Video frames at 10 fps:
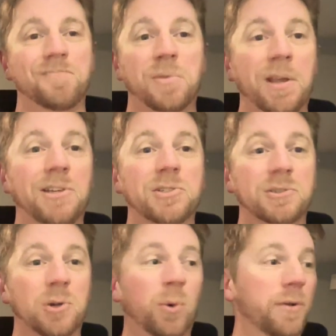things
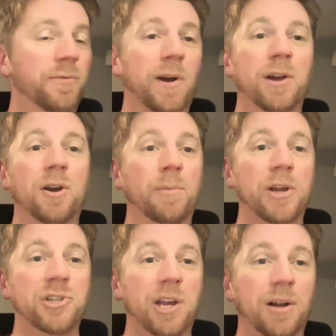go on fire on my
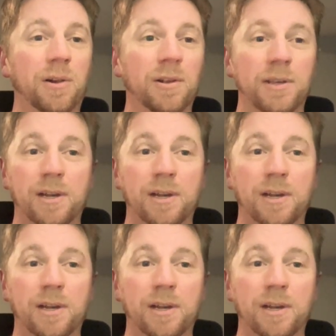channel,